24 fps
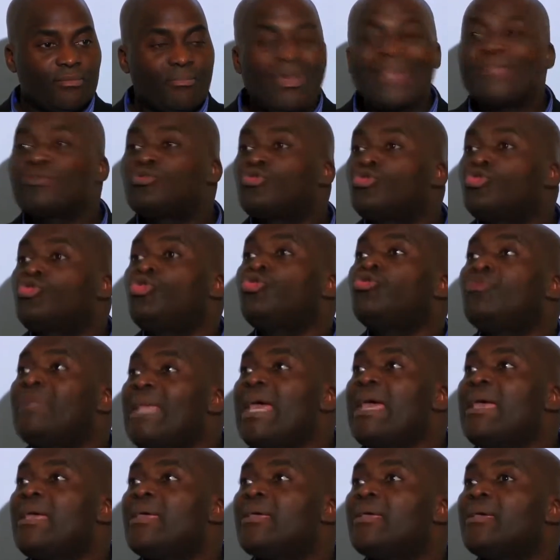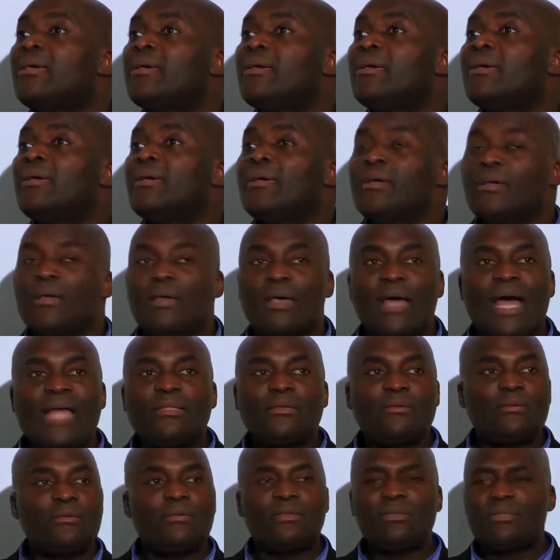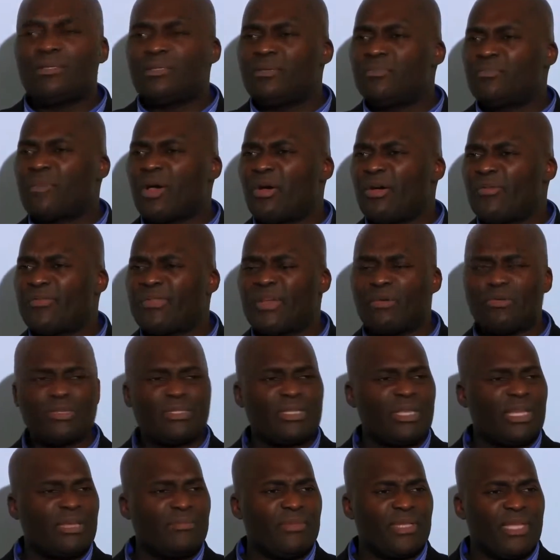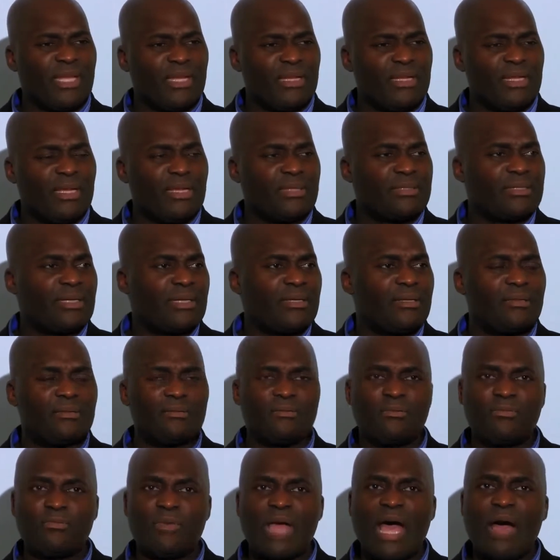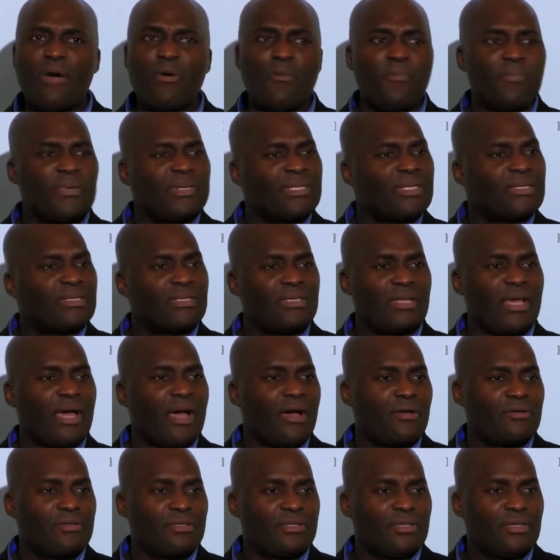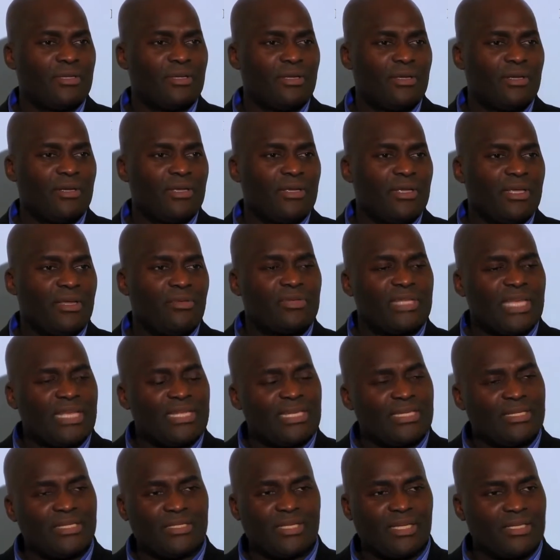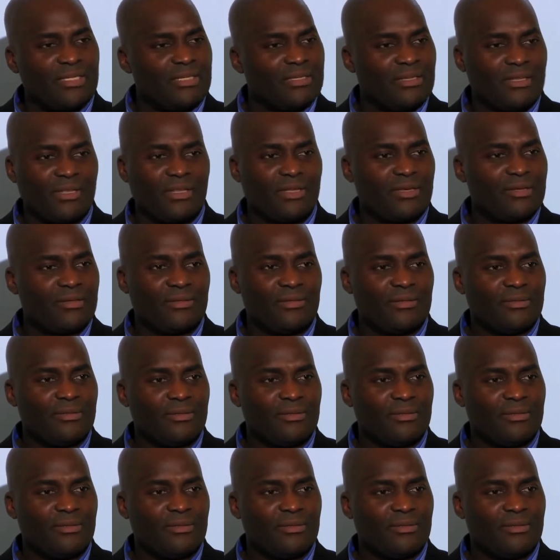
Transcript: But today, my wife that was telling me the other day, said, our presence in the house, it doesn't change anything.